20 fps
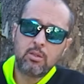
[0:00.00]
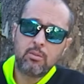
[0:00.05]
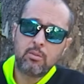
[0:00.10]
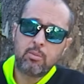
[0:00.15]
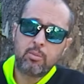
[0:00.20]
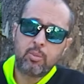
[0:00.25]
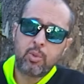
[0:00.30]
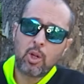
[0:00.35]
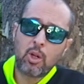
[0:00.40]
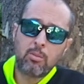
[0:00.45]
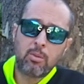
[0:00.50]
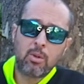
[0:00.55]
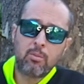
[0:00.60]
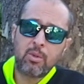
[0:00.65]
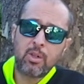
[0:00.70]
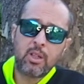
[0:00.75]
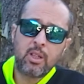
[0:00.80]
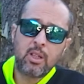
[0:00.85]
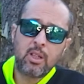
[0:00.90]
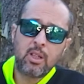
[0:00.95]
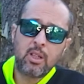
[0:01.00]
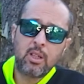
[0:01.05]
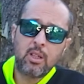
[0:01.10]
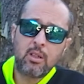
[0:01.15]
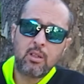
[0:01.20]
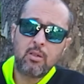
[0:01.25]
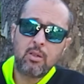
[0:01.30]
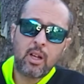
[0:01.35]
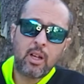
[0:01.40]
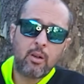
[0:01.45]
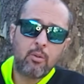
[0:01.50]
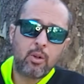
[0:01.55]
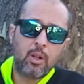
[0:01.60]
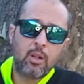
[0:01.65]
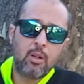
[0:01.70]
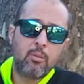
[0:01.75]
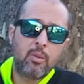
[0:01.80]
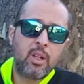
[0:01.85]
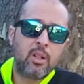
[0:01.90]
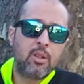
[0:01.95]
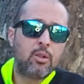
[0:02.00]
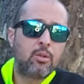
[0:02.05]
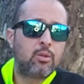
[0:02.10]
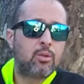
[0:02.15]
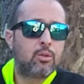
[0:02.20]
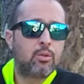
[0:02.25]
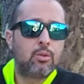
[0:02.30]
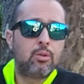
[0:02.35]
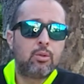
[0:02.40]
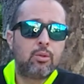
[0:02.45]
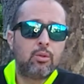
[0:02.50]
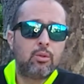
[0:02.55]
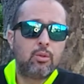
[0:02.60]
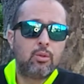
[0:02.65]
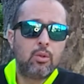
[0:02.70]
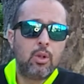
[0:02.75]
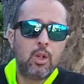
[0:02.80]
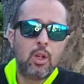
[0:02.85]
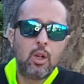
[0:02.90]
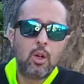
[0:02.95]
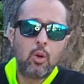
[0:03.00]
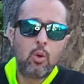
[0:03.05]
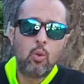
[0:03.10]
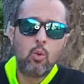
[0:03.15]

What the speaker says: Probably I recommend you to who